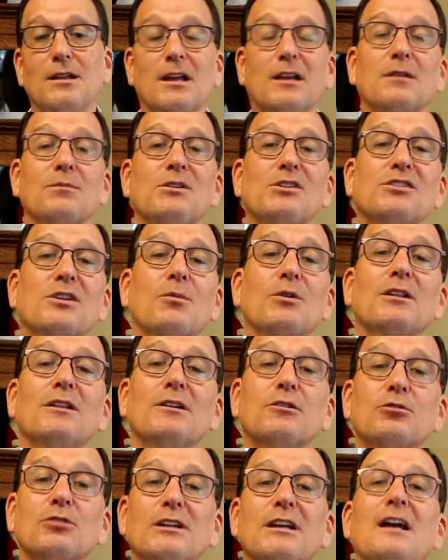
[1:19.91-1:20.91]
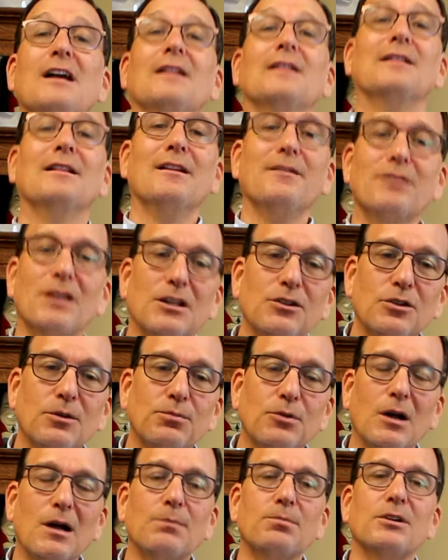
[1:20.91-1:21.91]
They could be someone literally living in
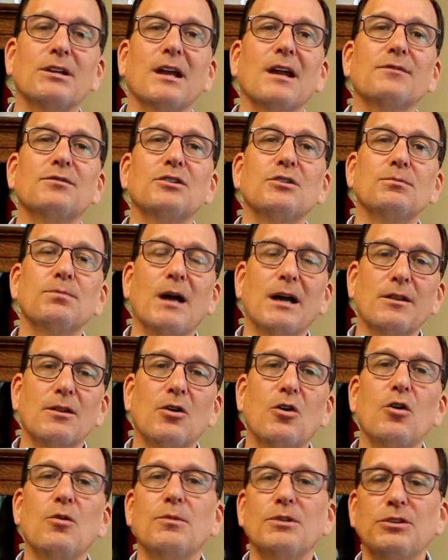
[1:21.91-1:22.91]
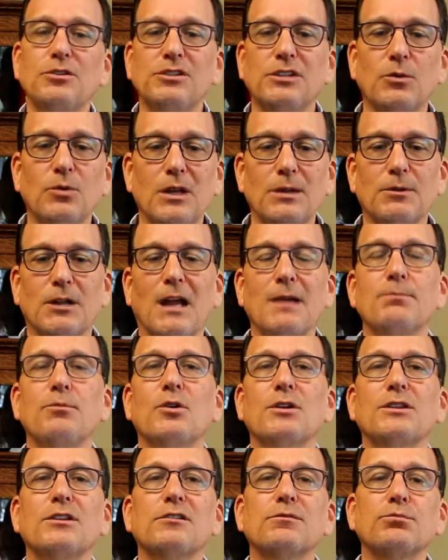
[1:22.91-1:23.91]
your property after you buy the home and you say, wait a minute, I
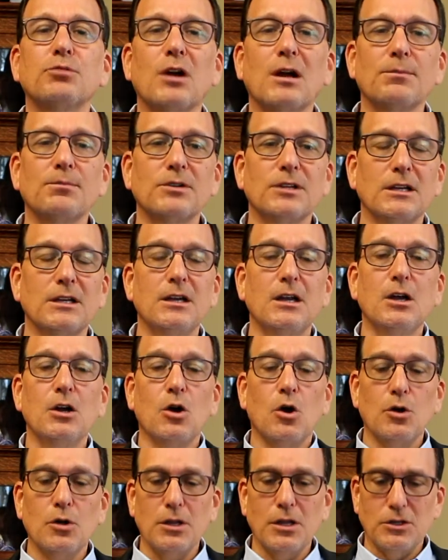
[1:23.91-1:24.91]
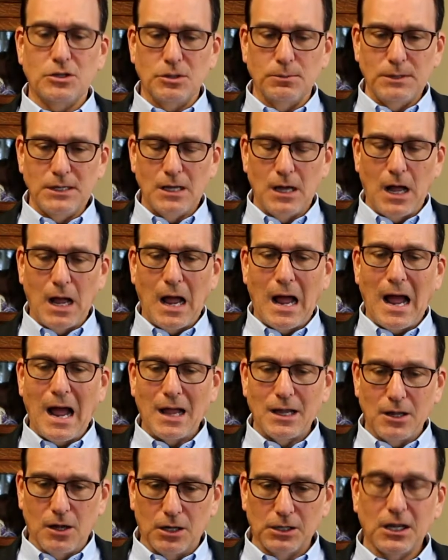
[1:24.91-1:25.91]
bought this property to be
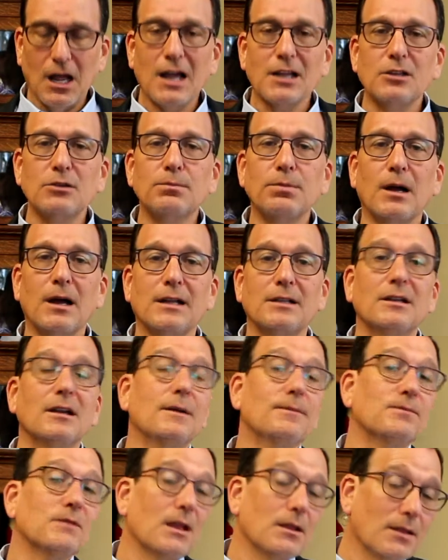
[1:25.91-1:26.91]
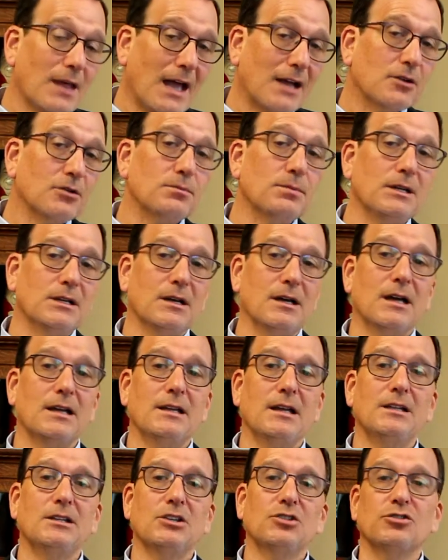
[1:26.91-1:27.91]
unoccupied. That could be
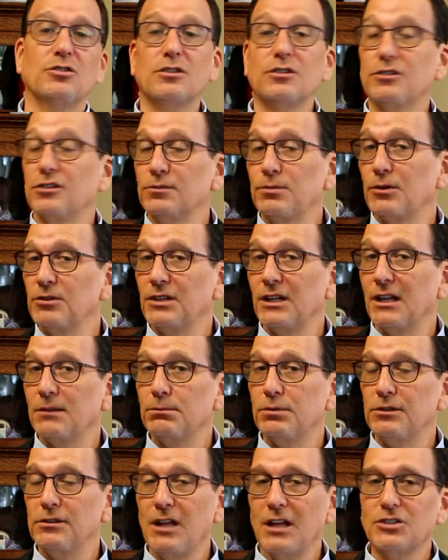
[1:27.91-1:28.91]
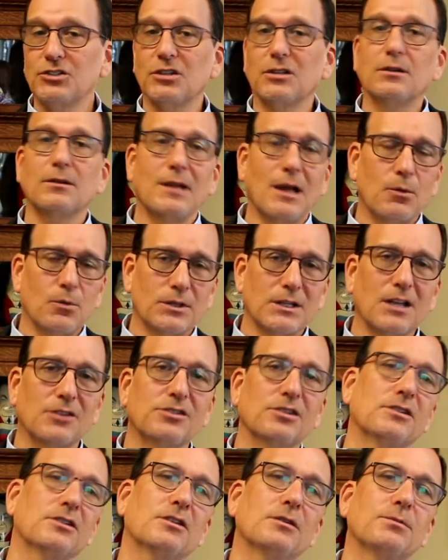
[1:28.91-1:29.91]
an issue because you're supposed to get possession. That one
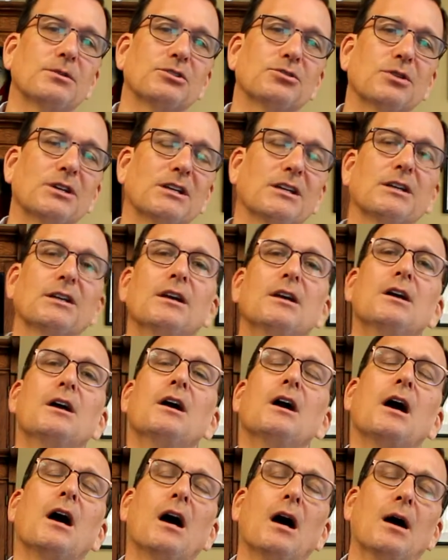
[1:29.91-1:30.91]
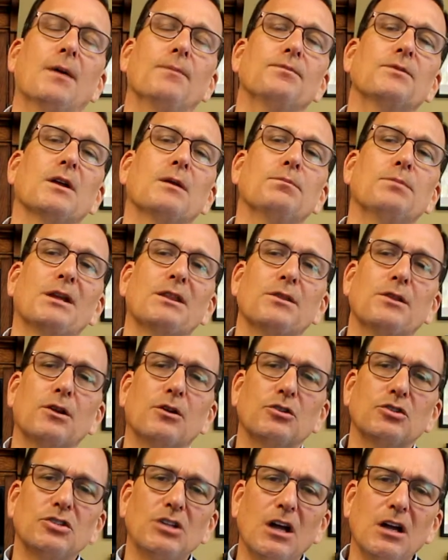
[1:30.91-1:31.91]
gets a little bit tricky. But
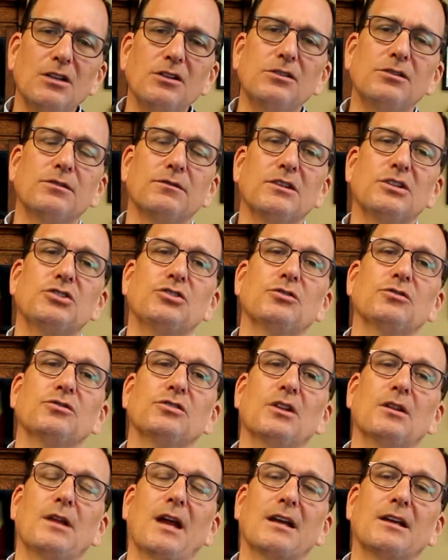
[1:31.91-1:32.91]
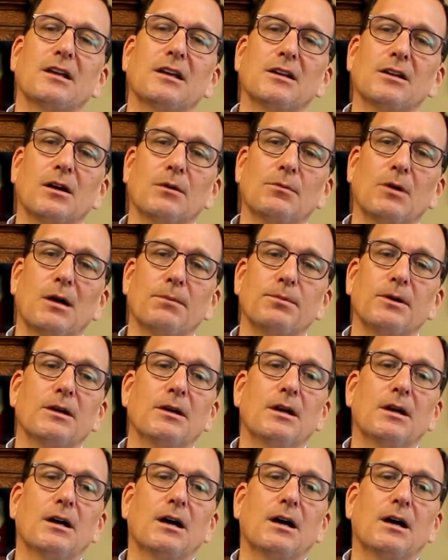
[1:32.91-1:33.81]
there are tons of issues that can come up,